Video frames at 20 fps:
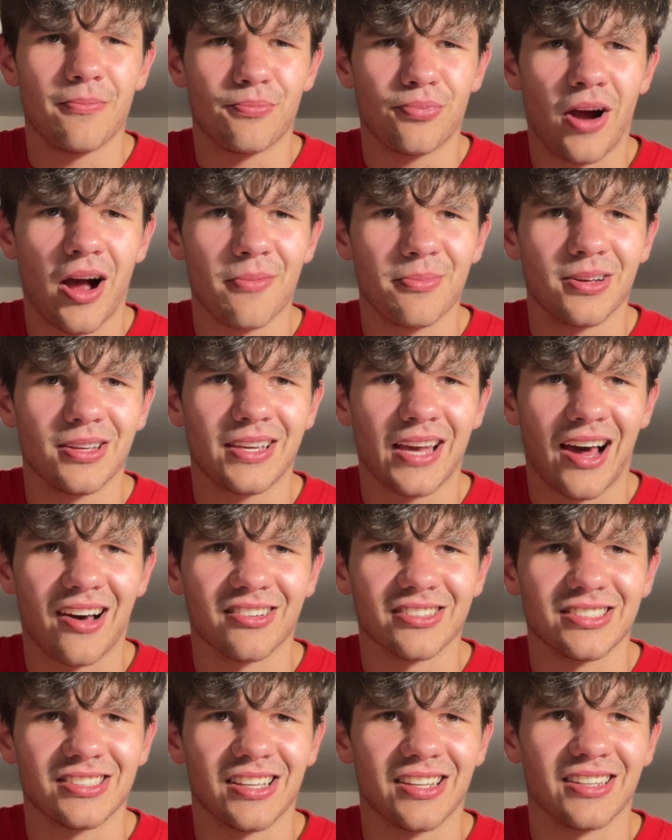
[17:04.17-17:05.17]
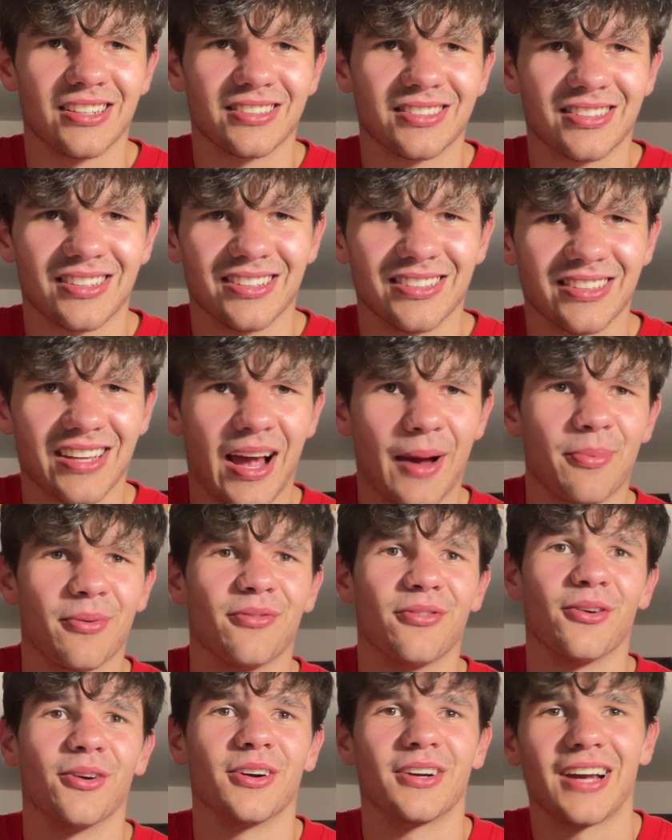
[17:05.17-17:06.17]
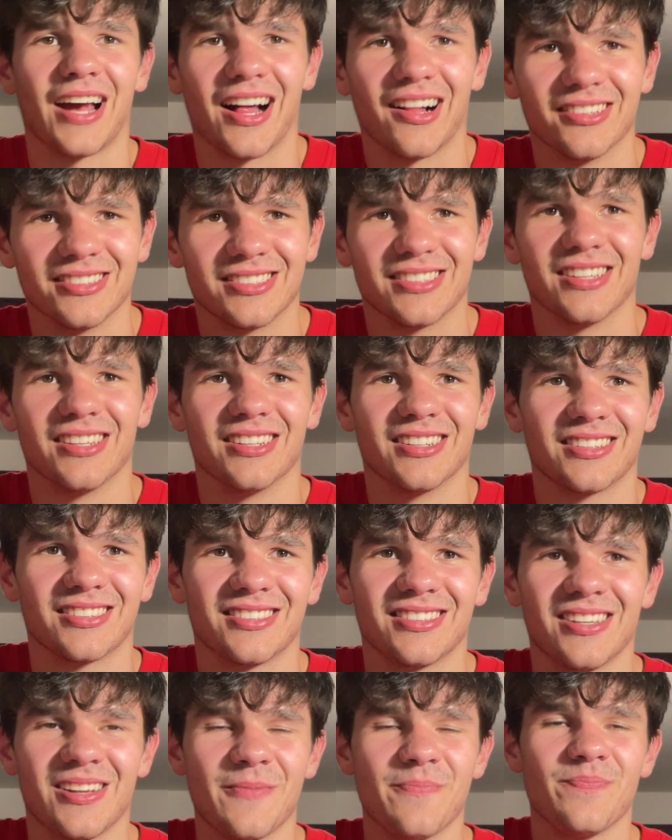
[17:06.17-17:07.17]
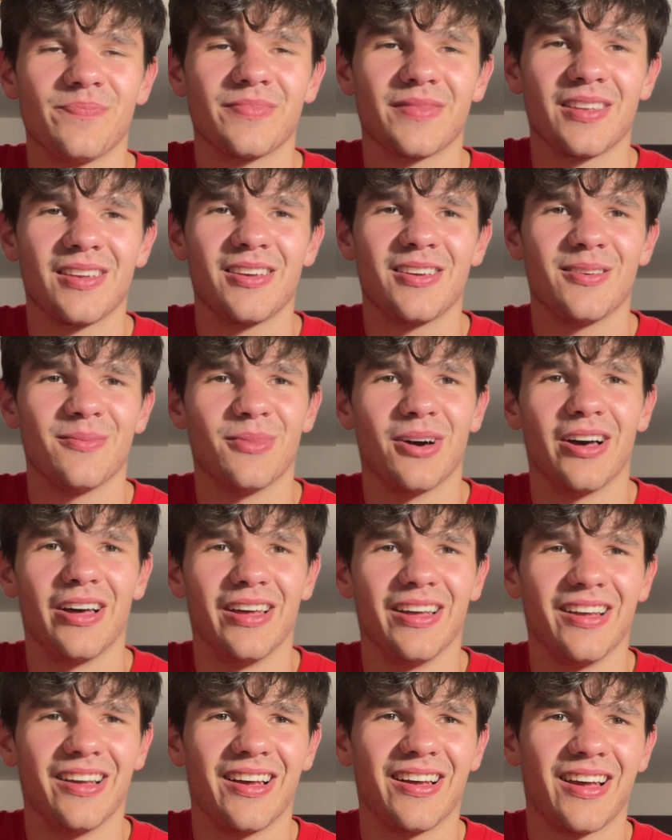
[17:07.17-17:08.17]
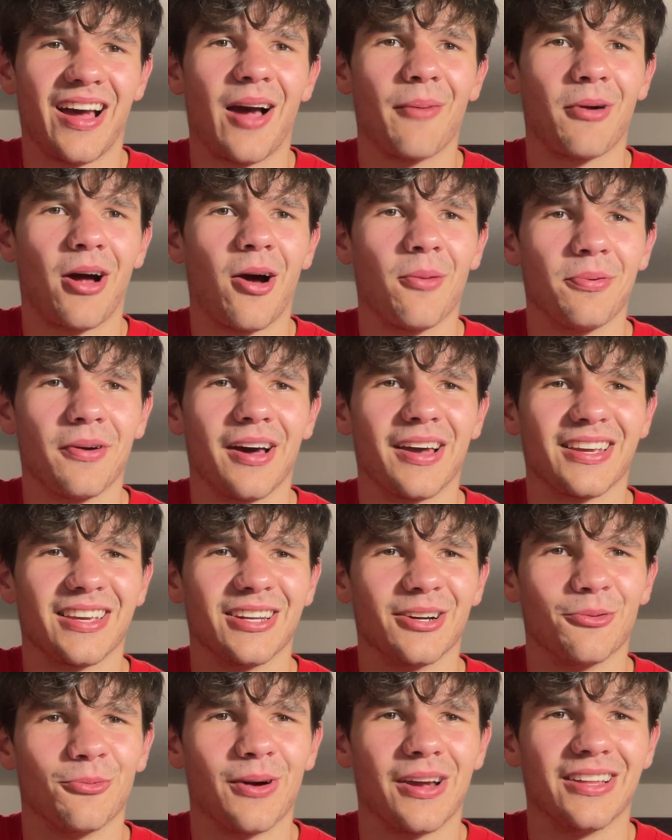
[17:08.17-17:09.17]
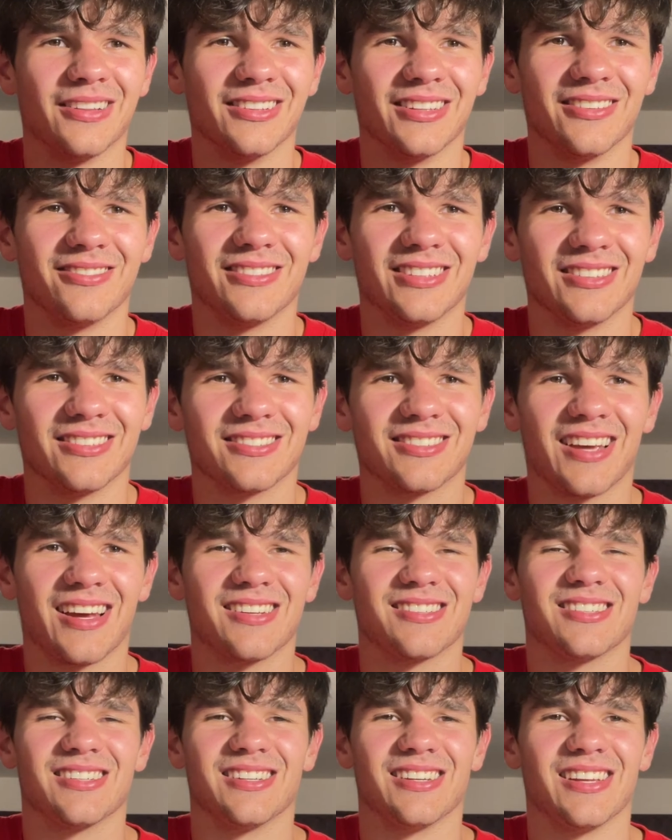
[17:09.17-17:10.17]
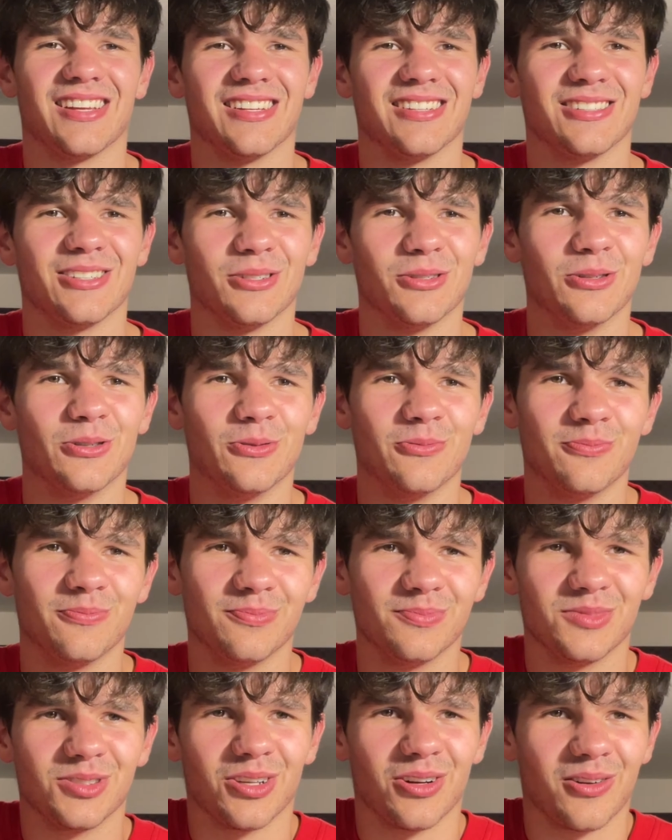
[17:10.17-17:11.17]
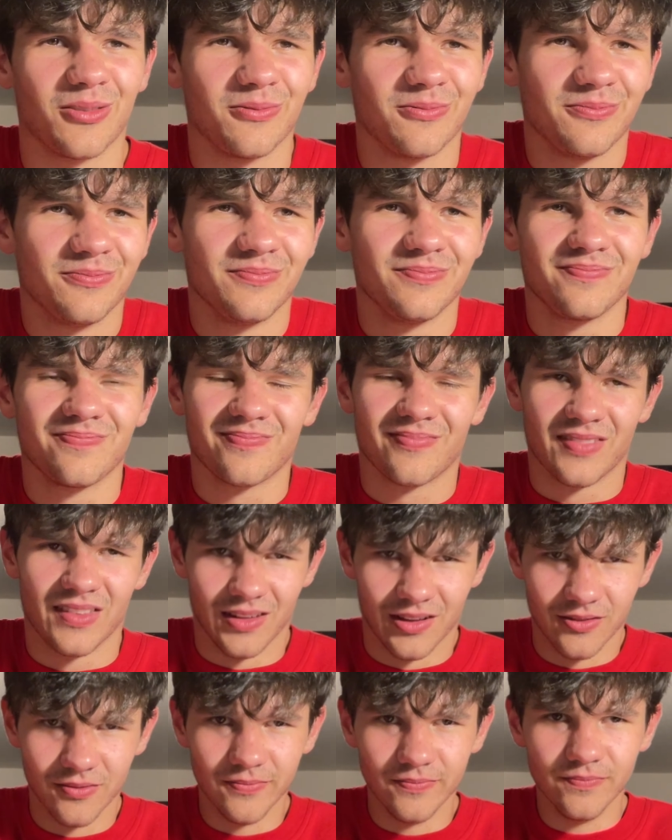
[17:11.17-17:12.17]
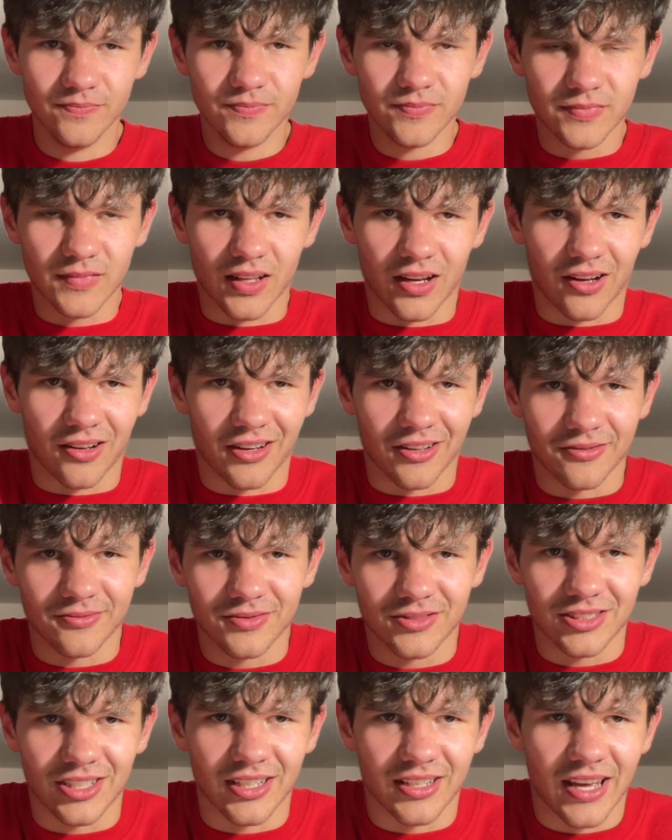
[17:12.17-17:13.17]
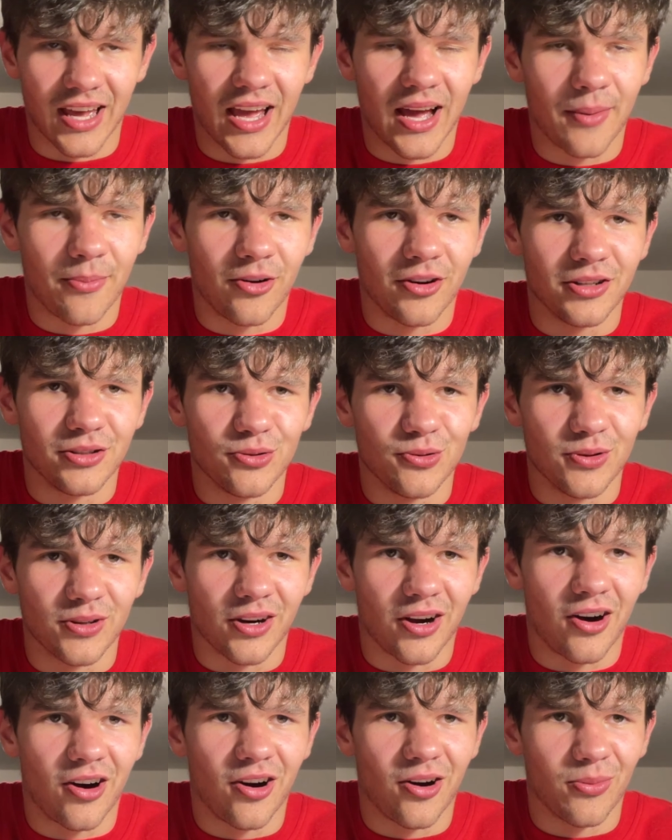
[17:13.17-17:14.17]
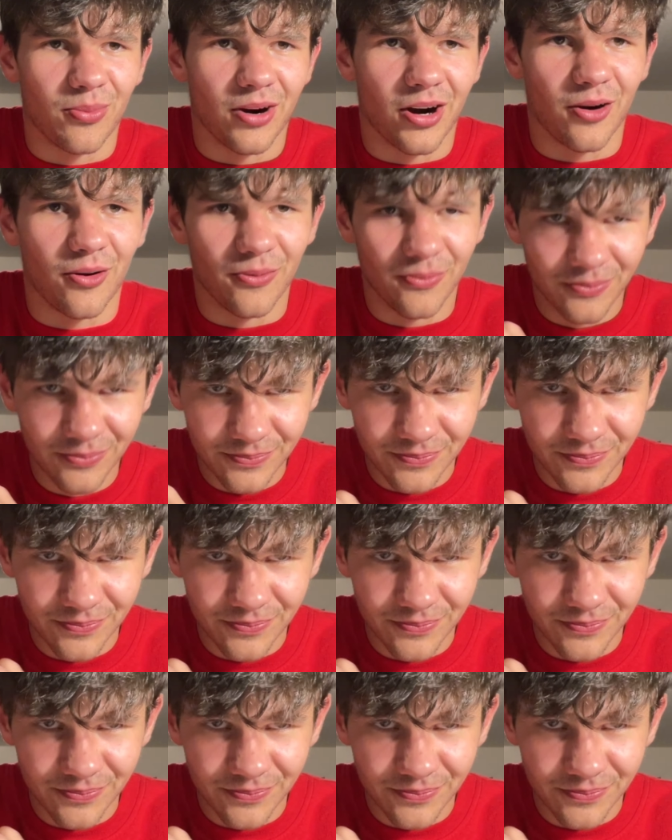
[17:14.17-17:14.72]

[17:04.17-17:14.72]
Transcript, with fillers: probably calisthenics, because I prefer calisthenics. But I, I'll probably get a weightlifting session in, too. So, I don't know. Today, I'm going to do it all, bro.